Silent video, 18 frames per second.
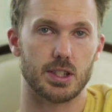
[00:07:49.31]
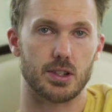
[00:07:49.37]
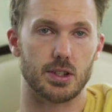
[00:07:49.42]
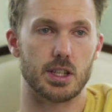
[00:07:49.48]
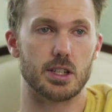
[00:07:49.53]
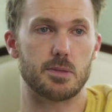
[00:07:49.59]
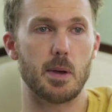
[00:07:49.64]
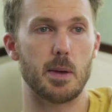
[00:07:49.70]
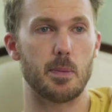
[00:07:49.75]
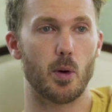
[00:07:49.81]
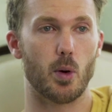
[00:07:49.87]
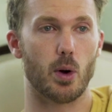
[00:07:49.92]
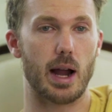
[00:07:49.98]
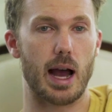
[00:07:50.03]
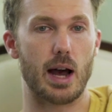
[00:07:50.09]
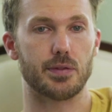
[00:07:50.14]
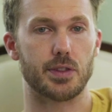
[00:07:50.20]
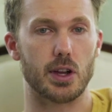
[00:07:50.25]
So these people were
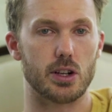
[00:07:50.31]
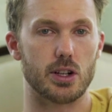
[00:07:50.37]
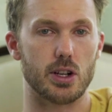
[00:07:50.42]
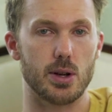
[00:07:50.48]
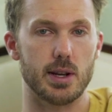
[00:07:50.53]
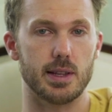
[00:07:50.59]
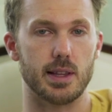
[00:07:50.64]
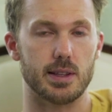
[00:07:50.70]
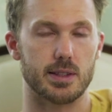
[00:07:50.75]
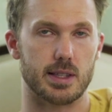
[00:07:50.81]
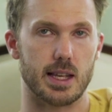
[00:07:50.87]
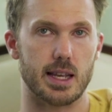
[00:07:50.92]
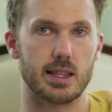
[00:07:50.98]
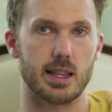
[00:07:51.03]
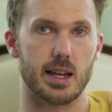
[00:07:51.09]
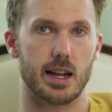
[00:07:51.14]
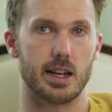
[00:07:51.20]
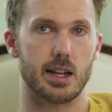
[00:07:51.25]
out there doing this
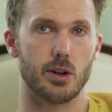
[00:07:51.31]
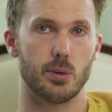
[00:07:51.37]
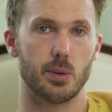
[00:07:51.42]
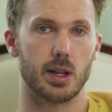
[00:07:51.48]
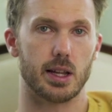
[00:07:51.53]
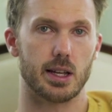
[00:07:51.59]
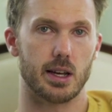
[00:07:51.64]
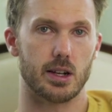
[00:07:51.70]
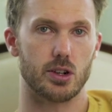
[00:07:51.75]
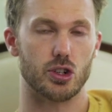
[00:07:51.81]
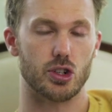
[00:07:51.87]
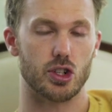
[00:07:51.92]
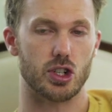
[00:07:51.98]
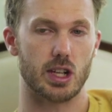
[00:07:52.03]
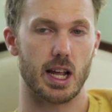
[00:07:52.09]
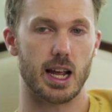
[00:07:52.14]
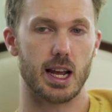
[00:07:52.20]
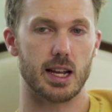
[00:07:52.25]
thing that I didn't really
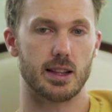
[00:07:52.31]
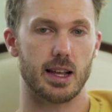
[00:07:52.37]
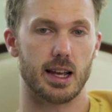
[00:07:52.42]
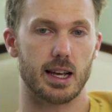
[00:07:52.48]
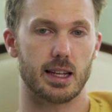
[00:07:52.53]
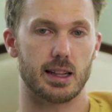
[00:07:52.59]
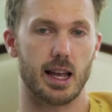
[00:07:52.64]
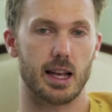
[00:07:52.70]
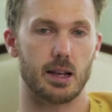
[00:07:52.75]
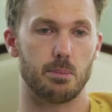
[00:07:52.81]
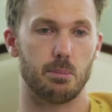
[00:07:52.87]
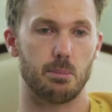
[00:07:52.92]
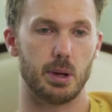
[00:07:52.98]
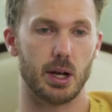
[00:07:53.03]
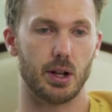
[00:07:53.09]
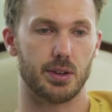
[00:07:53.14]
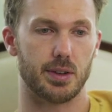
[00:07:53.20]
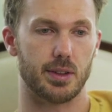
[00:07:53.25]
understand. They had like
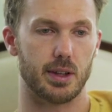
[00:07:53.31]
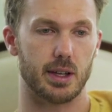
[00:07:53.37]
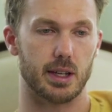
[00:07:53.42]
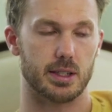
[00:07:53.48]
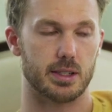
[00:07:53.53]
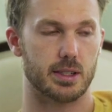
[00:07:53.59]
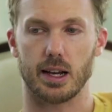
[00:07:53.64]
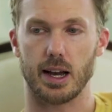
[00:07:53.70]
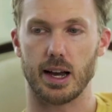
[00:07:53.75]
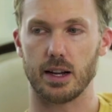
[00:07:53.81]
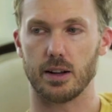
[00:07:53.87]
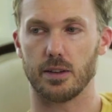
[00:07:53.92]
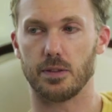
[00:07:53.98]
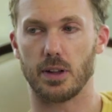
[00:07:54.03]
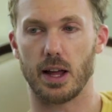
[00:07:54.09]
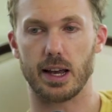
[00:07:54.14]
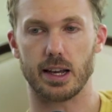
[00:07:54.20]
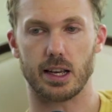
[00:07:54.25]
built this kind
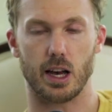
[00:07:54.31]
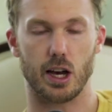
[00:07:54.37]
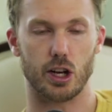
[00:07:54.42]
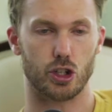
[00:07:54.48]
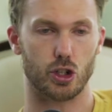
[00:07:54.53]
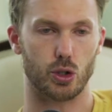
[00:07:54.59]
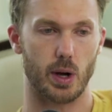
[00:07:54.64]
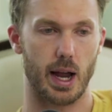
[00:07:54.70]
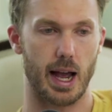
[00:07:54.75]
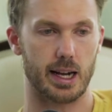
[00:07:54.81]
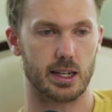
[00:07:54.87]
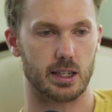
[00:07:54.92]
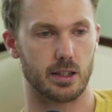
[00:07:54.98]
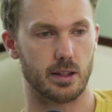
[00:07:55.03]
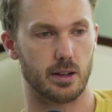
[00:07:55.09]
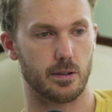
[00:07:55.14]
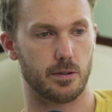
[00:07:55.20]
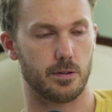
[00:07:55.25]
of like
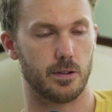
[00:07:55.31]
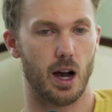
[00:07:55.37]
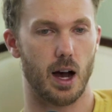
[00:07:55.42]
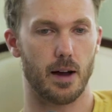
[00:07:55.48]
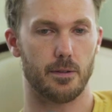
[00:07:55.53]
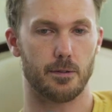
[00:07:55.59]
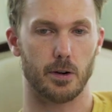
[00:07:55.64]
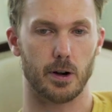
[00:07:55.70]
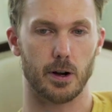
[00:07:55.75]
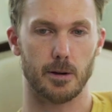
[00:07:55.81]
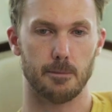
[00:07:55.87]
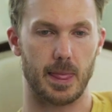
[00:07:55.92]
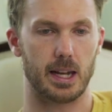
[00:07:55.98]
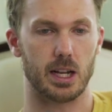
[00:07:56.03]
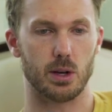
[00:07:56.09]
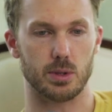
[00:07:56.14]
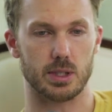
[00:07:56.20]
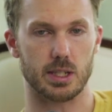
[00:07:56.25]
attractive offer,
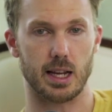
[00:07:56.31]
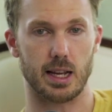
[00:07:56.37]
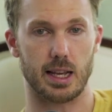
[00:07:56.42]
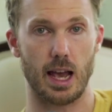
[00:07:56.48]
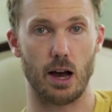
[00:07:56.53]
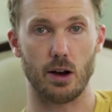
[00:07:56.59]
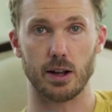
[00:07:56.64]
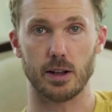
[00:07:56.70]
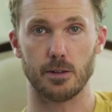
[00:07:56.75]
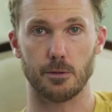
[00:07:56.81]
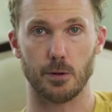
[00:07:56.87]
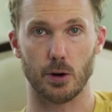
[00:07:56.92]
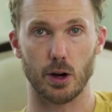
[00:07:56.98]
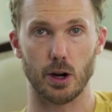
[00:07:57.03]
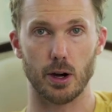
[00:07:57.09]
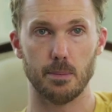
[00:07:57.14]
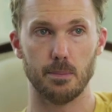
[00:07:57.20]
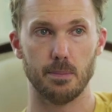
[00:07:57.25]
and it was an accounting
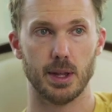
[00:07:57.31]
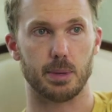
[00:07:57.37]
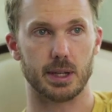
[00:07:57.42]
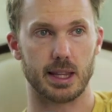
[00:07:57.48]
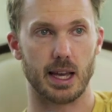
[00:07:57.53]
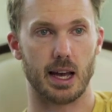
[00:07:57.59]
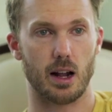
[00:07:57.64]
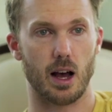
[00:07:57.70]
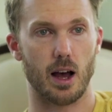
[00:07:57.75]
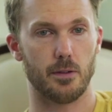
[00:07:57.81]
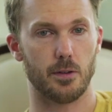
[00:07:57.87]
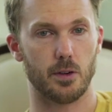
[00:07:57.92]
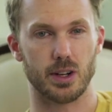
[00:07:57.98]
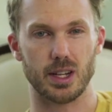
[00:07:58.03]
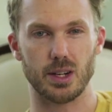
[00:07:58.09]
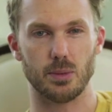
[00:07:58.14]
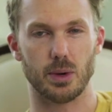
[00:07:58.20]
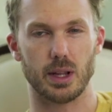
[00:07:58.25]
firm, but that offer
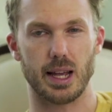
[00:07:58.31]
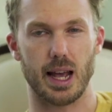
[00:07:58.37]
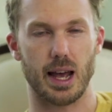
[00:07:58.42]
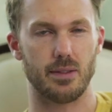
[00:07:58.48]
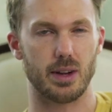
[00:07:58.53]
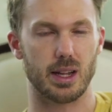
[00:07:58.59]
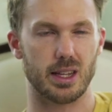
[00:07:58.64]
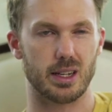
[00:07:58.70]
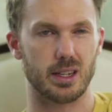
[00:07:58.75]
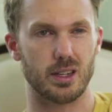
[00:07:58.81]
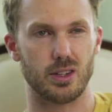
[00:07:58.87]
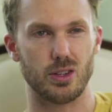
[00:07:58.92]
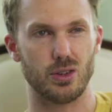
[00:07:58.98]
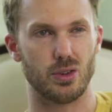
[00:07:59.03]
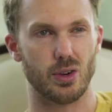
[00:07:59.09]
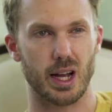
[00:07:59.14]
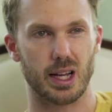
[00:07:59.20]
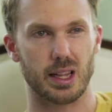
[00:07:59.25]
didn't really have anything to
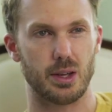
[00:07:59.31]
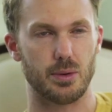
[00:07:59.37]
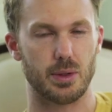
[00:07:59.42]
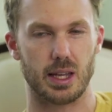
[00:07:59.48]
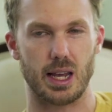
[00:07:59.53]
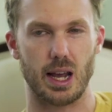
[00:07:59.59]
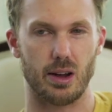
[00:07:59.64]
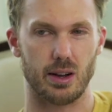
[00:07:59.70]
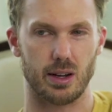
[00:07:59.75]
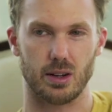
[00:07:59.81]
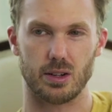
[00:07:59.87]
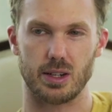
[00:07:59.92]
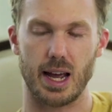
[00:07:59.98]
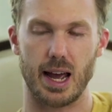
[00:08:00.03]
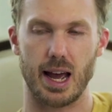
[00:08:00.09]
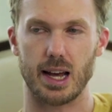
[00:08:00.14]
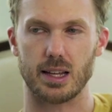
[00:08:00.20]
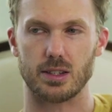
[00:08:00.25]
do directly with accounting or
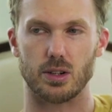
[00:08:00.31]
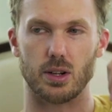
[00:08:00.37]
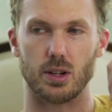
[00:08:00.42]
tax,